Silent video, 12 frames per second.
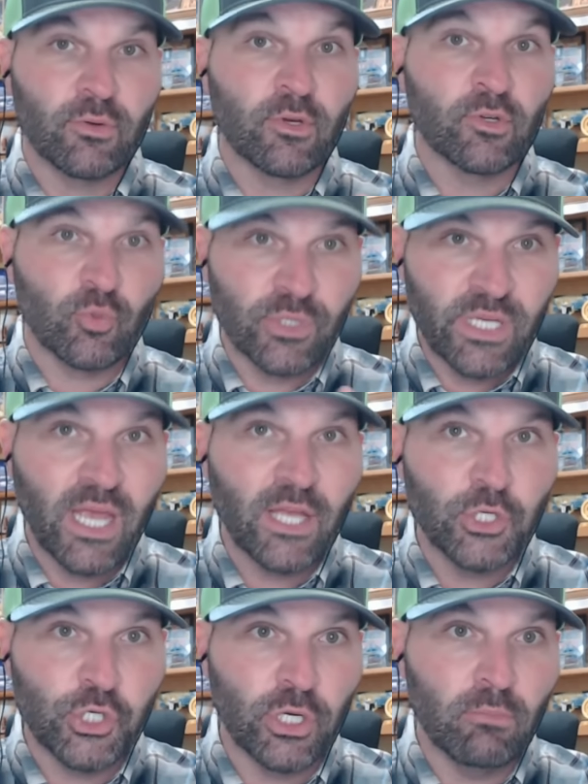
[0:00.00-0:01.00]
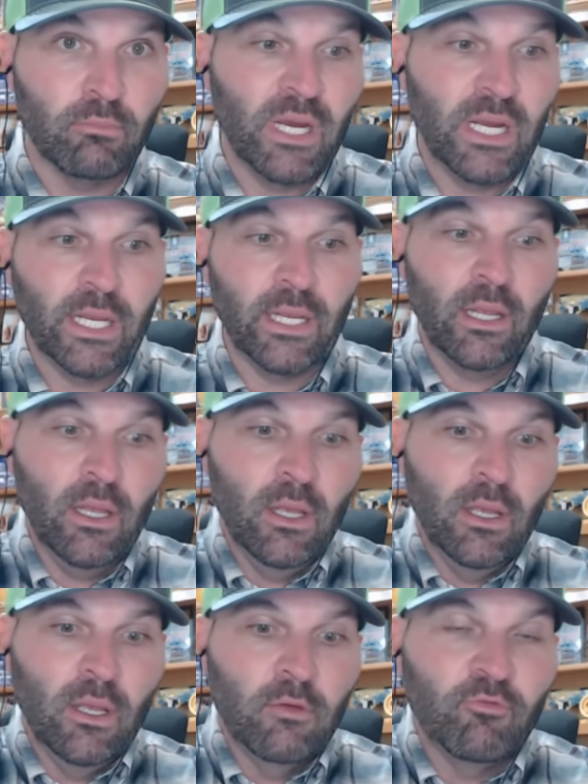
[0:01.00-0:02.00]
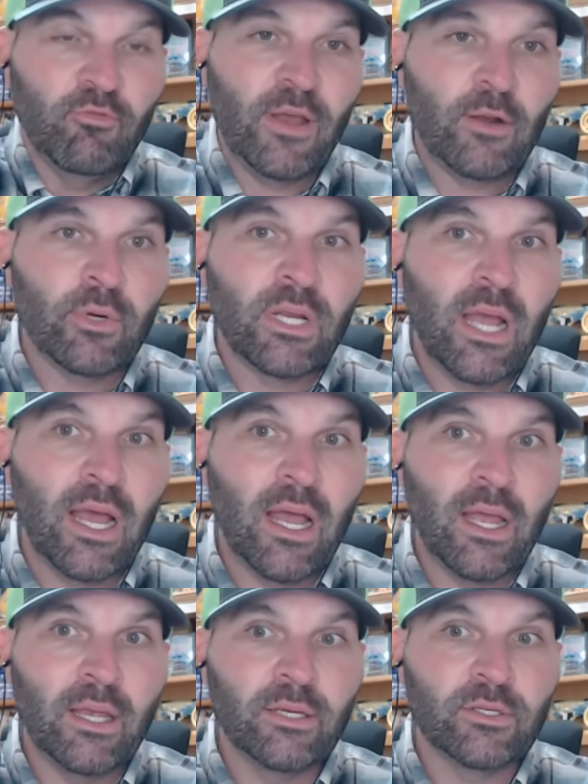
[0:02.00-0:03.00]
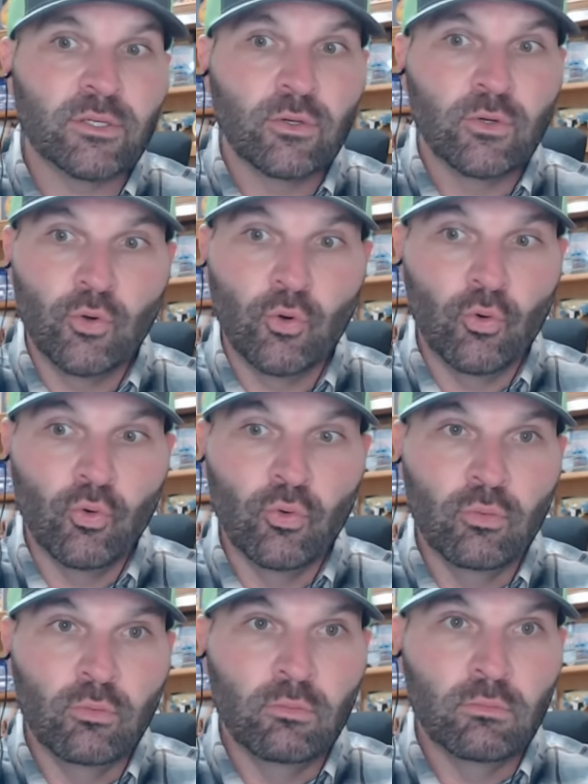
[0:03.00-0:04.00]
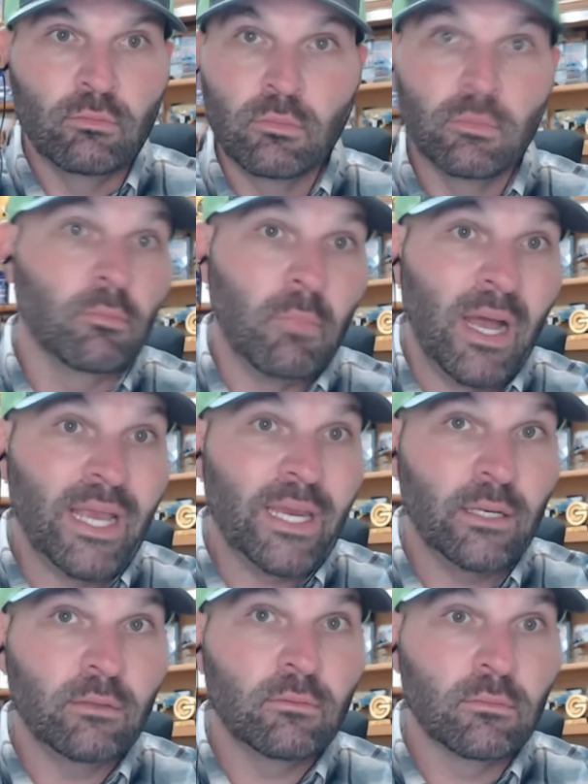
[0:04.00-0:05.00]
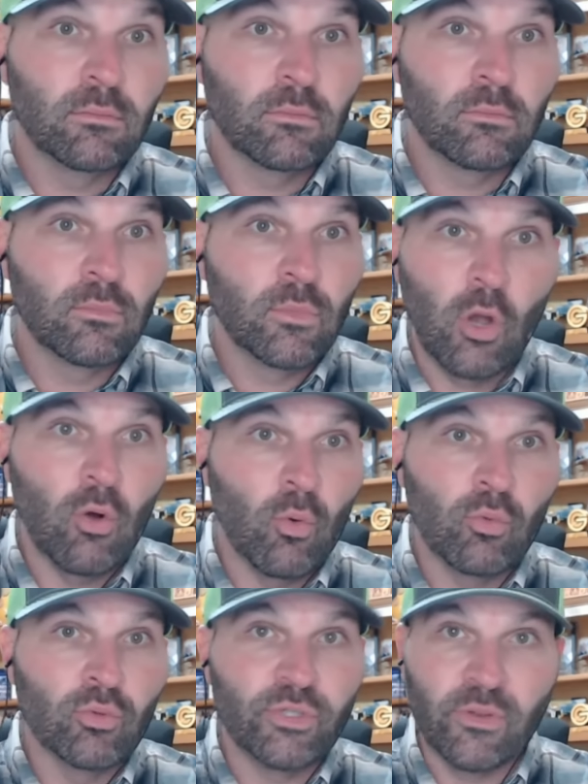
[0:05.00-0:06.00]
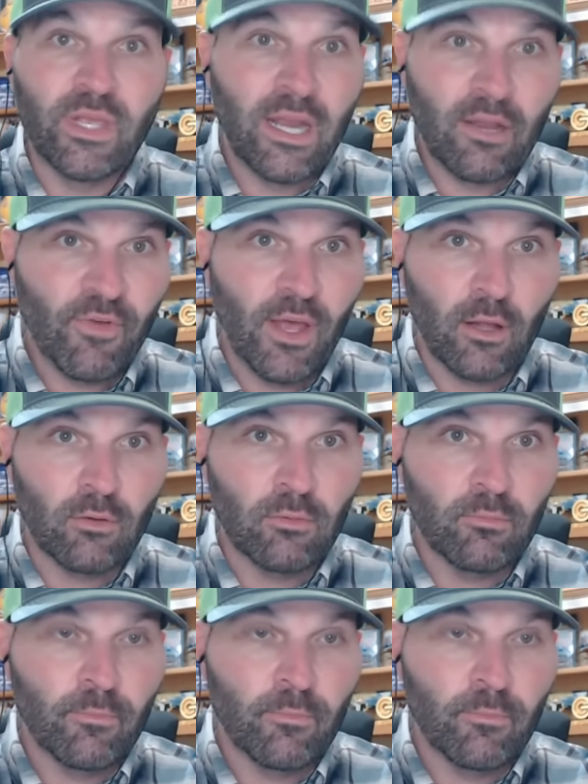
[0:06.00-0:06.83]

There's retention, meaning veteran guys who might go to the NFL.